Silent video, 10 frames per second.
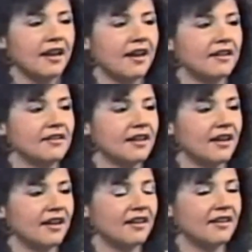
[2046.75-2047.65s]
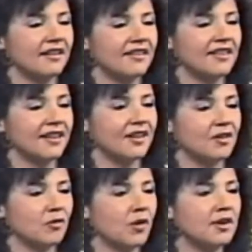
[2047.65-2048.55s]
And
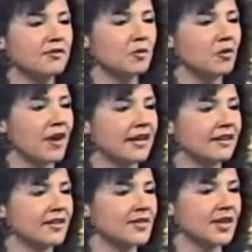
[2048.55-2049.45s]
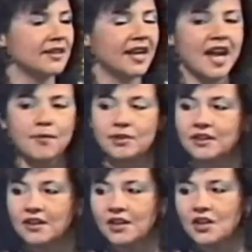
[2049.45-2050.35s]
the wonderful, miraculous thing that happened